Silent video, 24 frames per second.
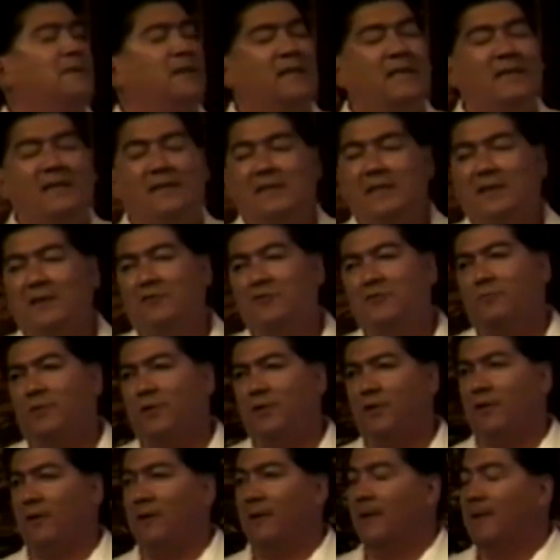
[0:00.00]
and he deals with
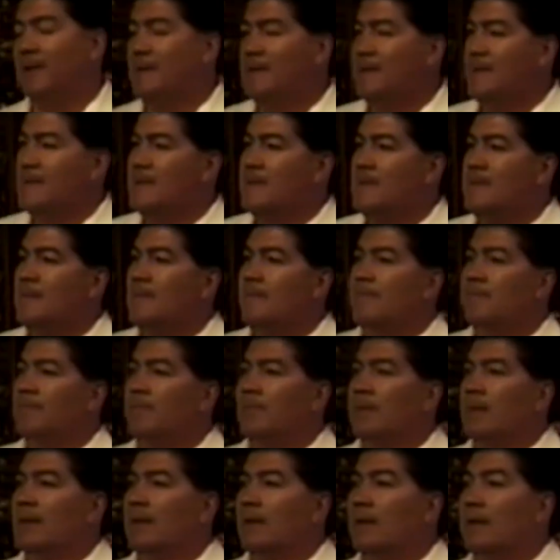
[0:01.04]
her.
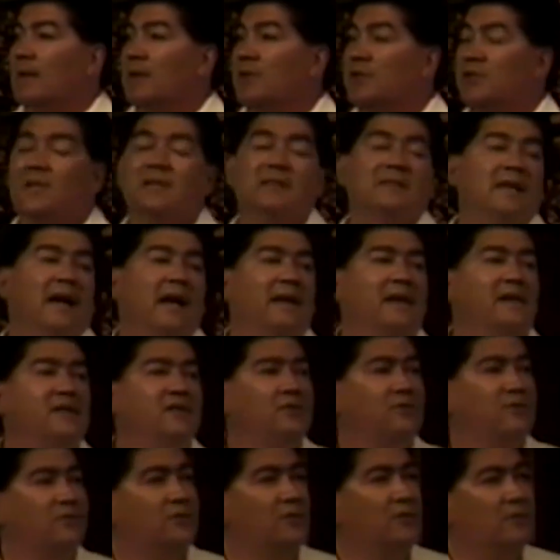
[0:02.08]
Because she's got
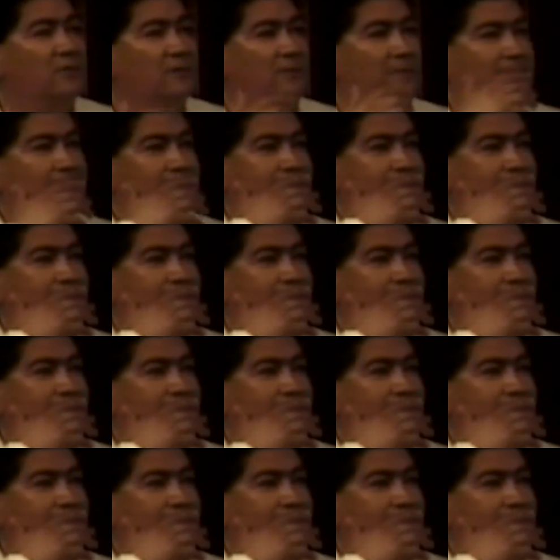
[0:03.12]
issues too.